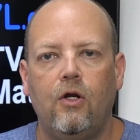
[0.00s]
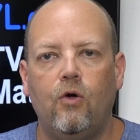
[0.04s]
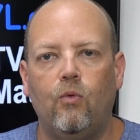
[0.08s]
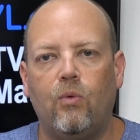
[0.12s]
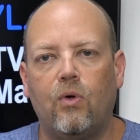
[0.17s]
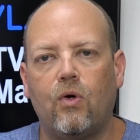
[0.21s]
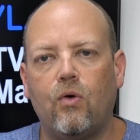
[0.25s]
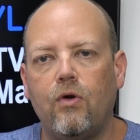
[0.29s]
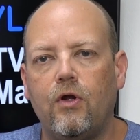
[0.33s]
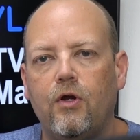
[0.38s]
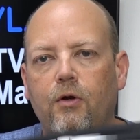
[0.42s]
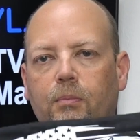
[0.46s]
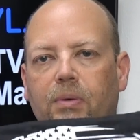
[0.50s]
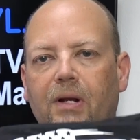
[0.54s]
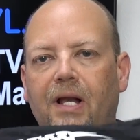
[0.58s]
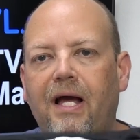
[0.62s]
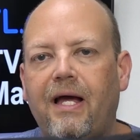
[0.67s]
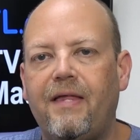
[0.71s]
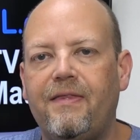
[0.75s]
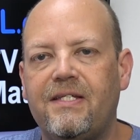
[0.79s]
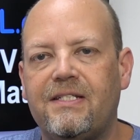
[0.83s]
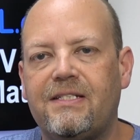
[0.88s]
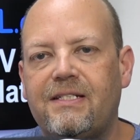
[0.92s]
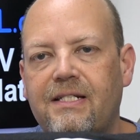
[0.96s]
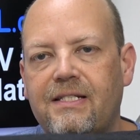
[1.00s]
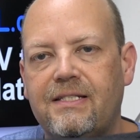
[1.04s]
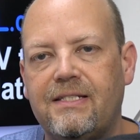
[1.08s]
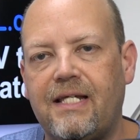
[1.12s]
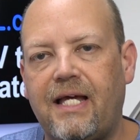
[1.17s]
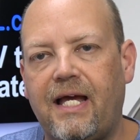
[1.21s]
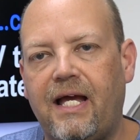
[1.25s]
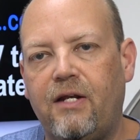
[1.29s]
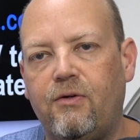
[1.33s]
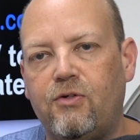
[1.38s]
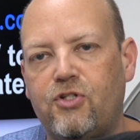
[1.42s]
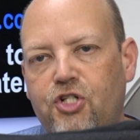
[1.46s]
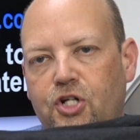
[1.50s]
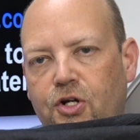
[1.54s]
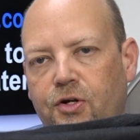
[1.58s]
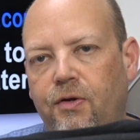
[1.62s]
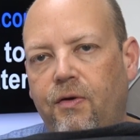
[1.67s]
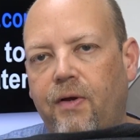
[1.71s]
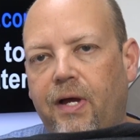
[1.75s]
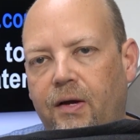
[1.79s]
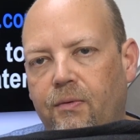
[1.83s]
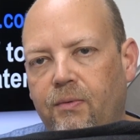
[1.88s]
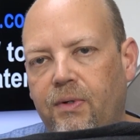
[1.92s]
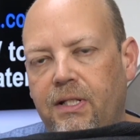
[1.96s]
We're going to apply this design, show you
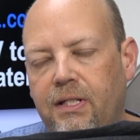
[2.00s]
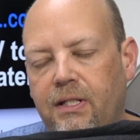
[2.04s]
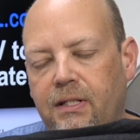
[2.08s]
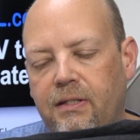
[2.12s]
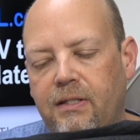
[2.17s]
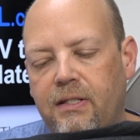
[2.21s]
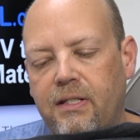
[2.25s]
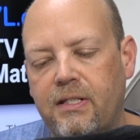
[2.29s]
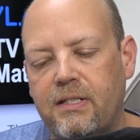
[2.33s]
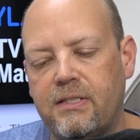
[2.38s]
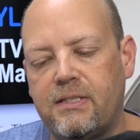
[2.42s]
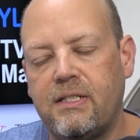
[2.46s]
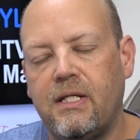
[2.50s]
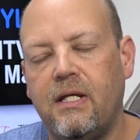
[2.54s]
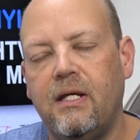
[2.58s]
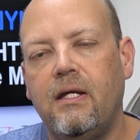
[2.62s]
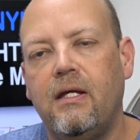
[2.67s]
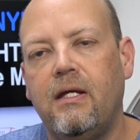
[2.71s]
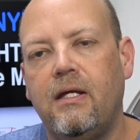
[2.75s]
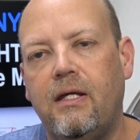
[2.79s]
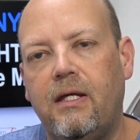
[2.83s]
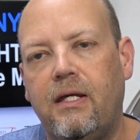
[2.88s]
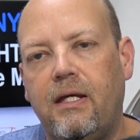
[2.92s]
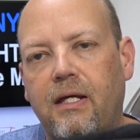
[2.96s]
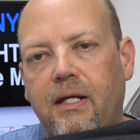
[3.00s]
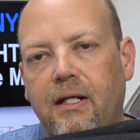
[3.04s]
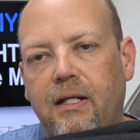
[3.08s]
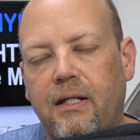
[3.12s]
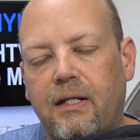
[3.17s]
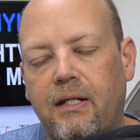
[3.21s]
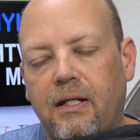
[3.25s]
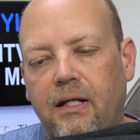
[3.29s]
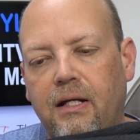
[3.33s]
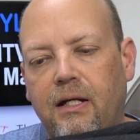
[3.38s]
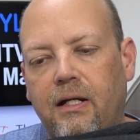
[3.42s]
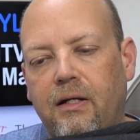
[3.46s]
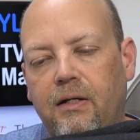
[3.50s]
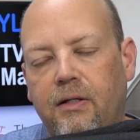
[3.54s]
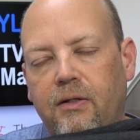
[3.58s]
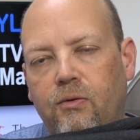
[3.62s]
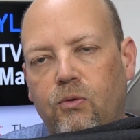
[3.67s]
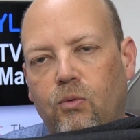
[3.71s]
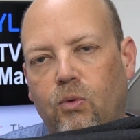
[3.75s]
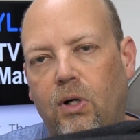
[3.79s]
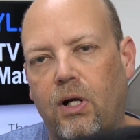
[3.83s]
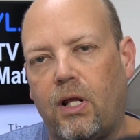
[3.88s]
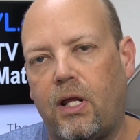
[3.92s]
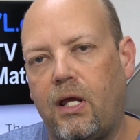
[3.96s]
how we did this, and we're
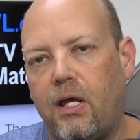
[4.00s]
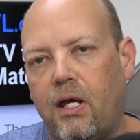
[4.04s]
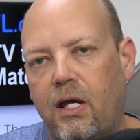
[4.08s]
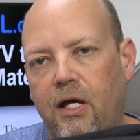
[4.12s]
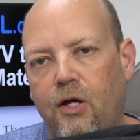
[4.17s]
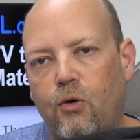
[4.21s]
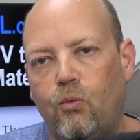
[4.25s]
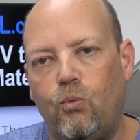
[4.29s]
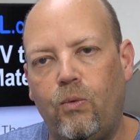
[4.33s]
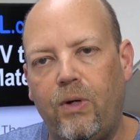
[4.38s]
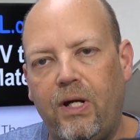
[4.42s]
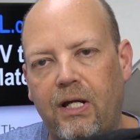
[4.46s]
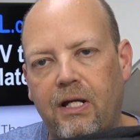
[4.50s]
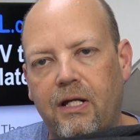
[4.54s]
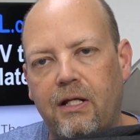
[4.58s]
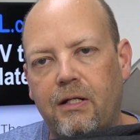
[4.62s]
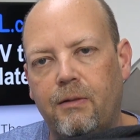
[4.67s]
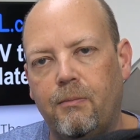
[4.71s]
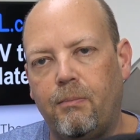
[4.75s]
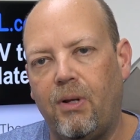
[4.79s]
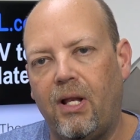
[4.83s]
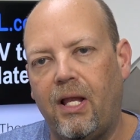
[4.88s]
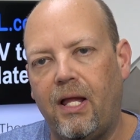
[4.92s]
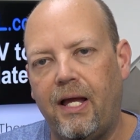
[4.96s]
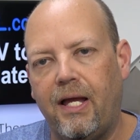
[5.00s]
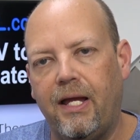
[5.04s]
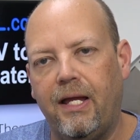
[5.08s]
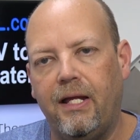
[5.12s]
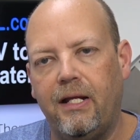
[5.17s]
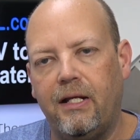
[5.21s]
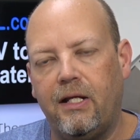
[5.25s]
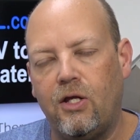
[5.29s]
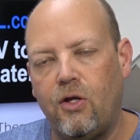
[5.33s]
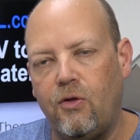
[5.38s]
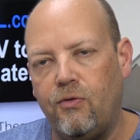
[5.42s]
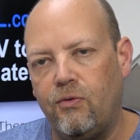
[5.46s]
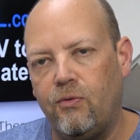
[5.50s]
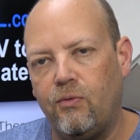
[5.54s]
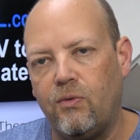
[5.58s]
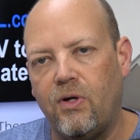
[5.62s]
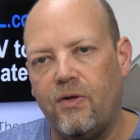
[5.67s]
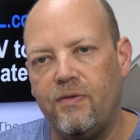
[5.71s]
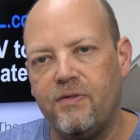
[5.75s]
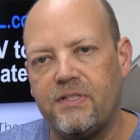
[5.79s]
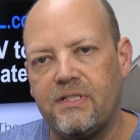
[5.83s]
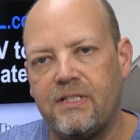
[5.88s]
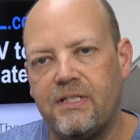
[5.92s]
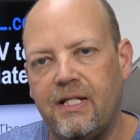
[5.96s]
going to cut, weed it, apply it, go through all
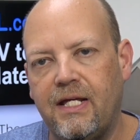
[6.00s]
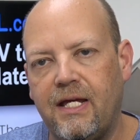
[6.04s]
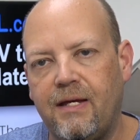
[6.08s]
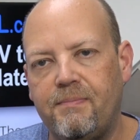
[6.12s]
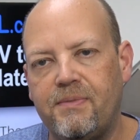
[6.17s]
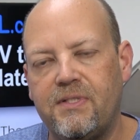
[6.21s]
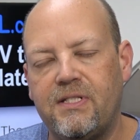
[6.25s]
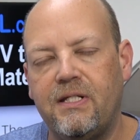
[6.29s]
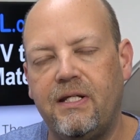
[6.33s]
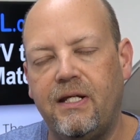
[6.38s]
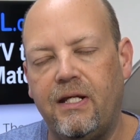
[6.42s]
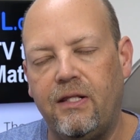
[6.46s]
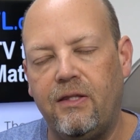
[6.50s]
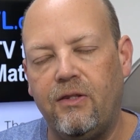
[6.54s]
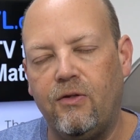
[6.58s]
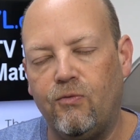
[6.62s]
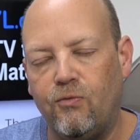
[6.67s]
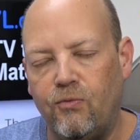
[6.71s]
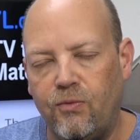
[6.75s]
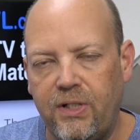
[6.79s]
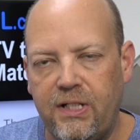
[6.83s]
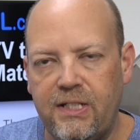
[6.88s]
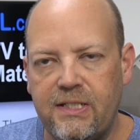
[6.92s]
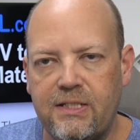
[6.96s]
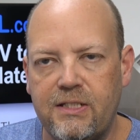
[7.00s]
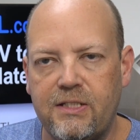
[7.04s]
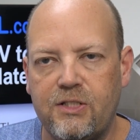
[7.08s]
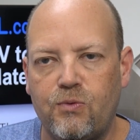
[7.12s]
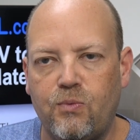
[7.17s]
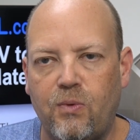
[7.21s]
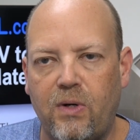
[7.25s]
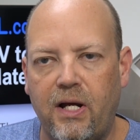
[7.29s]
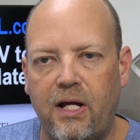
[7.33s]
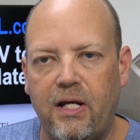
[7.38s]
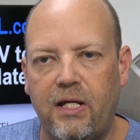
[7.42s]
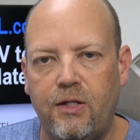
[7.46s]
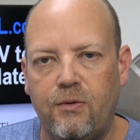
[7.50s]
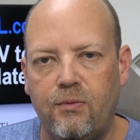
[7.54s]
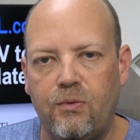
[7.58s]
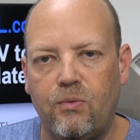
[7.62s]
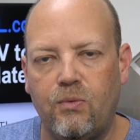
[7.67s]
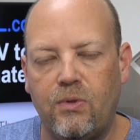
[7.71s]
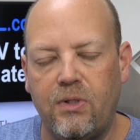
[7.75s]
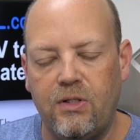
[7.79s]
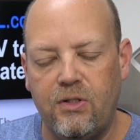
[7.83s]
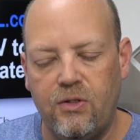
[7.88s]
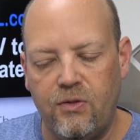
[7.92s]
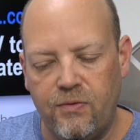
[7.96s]
the steps and the reasons why you would
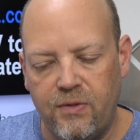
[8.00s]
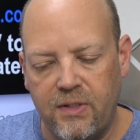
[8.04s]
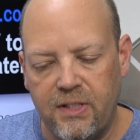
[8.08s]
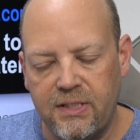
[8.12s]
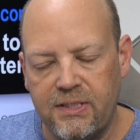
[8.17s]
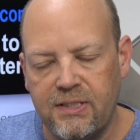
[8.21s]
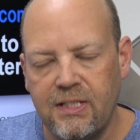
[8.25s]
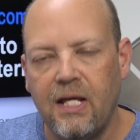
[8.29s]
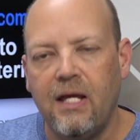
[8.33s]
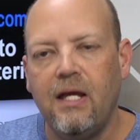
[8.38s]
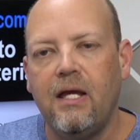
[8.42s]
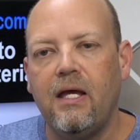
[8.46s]
want to do this.